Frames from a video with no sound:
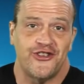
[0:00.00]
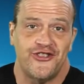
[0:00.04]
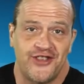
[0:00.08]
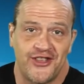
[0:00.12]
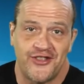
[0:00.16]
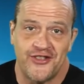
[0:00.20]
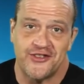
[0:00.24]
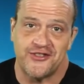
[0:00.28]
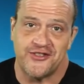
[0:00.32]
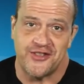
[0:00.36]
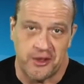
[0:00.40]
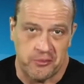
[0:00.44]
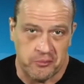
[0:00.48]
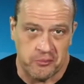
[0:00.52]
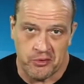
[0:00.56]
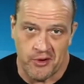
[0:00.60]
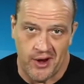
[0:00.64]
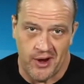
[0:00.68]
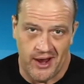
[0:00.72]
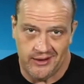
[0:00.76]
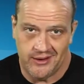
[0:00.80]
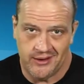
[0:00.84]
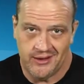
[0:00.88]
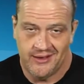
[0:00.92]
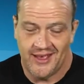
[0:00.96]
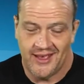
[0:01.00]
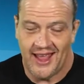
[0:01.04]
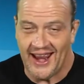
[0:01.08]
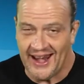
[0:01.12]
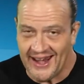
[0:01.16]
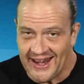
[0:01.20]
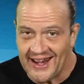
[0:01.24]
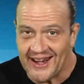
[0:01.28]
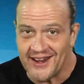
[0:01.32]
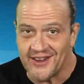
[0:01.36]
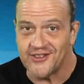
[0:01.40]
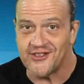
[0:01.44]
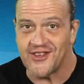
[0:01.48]
actually seen this thing print,
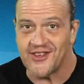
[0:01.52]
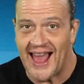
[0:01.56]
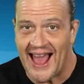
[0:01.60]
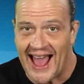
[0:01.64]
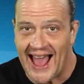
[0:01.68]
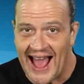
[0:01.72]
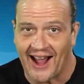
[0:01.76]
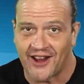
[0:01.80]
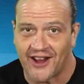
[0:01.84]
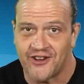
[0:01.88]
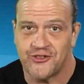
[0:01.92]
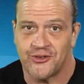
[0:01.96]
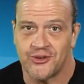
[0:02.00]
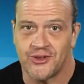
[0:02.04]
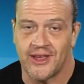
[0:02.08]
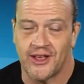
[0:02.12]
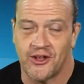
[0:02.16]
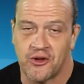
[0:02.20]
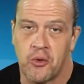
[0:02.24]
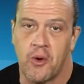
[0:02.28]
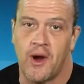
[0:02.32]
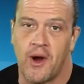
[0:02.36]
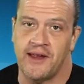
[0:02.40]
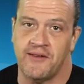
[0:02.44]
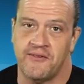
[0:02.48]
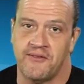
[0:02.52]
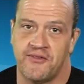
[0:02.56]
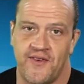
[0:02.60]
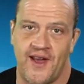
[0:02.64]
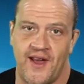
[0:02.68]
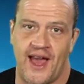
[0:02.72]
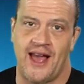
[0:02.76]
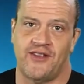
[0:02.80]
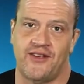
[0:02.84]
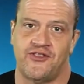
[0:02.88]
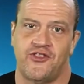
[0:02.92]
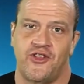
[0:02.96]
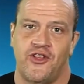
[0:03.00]
and it is actually
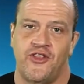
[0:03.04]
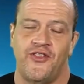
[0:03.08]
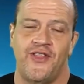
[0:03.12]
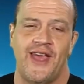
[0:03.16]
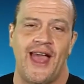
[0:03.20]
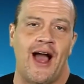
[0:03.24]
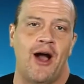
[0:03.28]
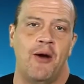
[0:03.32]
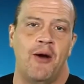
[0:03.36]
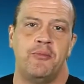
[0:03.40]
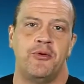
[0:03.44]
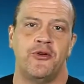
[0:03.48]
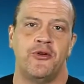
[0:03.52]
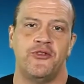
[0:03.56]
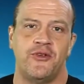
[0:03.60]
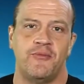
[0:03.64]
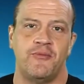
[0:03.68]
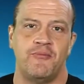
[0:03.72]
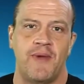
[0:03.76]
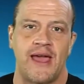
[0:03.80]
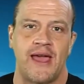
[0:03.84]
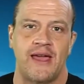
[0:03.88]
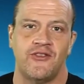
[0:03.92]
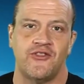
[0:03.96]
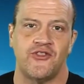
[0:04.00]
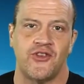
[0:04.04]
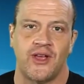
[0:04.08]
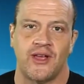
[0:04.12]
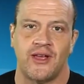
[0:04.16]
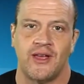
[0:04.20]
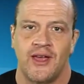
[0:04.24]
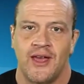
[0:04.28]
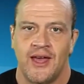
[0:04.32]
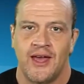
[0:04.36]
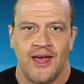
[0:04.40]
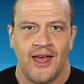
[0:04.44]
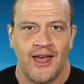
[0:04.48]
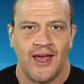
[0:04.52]
quite fast. The output's
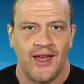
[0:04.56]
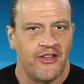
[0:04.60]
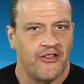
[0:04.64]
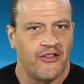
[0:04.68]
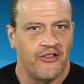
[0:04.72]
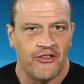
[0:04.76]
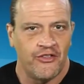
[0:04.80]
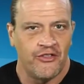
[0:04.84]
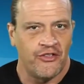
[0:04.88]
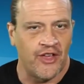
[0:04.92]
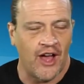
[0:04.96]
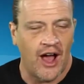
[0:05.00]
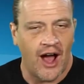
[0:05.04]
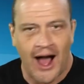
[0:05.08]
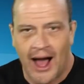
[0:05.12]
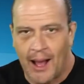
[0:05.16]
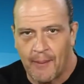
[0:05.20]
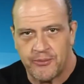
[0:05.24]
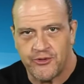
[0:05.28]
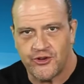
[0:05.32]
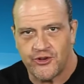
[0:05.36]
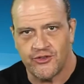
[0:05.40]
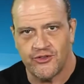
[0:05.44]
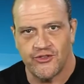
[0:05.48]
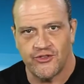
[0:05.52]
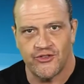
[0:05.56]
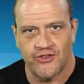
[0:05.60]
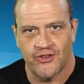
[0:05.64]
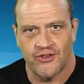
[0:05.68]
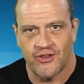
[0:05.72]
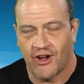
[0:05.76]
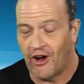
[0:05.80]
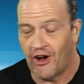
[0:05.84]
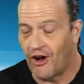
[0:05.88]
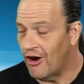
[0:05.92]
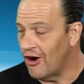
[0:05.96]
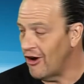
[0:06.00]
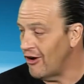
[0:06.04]
amazing. The
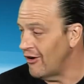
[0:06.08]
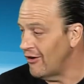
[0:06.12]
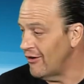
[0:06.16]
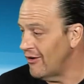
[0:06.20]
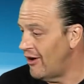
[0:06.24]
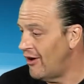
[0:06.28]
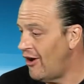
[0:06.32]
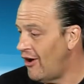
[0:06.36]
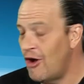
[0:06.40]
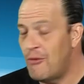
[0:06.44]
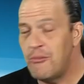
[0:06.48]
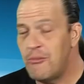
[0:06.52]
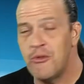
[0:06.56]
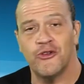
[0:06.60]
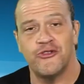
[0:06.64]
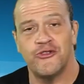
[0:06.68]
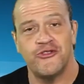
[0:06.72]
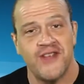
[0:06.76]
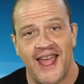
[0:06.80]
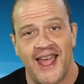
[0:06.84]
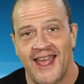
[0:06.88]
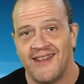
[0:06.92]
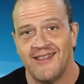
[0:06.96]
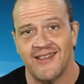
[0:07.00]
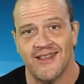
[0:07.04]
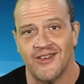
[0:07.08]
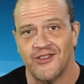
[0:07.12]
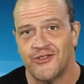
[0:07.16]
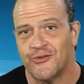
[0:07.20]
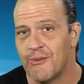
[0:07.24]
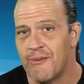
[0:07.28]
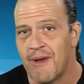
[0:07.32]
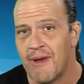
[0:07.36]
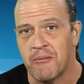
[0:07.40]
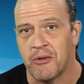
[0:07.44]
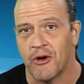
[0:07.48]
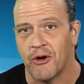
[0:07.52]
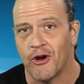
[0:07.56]
options are almost
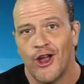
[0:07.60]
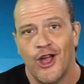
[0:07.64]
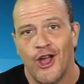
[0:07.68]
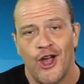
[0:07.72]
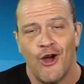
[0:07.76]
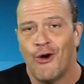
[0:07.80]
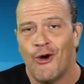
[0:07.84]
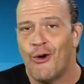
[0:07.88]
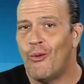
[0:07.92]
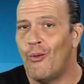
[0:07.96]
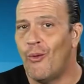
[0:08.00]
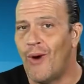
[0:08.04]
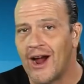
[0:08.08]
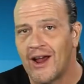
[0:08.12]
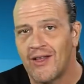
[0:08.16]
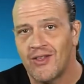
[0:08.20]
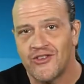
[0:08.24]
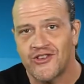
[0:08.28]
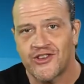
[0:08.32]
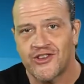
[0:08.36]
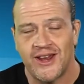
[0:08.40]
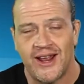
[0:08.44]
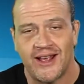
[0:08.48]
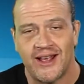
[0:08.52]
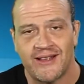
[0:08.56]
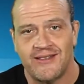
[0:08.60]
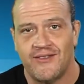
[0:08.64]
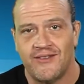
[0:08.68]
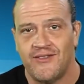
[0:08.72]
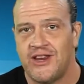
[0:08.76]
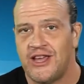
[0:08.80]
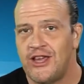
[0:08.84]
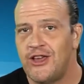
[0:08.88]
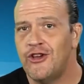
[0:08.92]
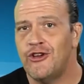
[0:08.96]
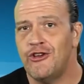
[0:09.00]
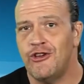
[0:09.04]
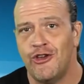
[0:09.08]
endless. Remember, wireless
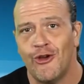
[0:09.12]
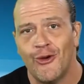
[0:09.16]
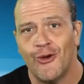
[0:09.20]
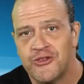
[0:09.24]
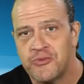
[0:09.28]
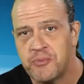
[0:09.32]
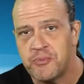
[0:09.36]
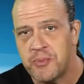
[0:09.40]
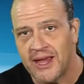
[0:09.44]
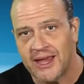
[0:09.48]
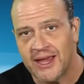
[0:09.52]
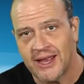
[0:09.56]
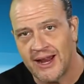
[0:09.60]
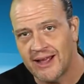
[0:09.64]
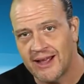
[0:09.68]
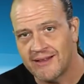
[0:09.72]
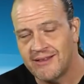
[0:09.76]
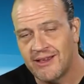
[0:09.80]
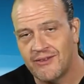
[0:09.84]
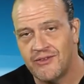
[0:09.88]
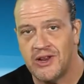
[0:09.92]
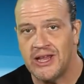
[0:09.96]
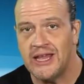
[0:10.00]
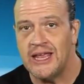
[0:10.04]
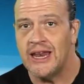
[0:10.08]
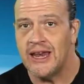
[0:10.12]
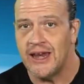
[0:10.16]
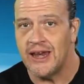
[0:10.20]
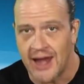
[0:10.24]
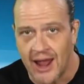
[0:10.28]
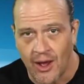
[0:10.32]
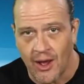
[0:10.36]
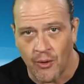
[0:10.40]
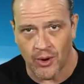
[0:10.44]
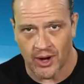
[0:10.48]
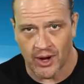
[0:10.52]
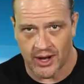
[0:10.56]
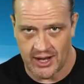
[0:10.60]
connectivity, USB connectivity,
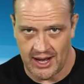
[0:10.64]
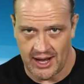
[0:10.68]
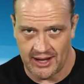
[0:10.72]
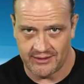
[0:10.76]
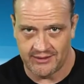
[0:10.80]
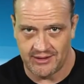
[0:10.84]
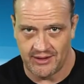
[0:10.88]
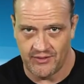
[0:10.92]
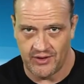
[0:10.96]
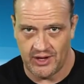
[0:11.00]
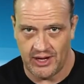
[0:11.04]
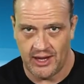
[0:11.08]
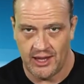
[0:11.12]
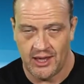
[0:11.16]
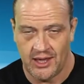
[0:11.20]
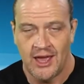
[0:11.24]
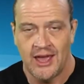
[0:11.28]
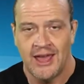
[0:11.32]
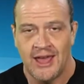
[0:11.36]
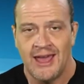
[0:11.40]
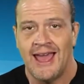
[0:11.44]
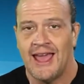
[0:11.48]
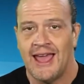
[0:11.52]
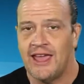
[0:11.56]
network connectivity.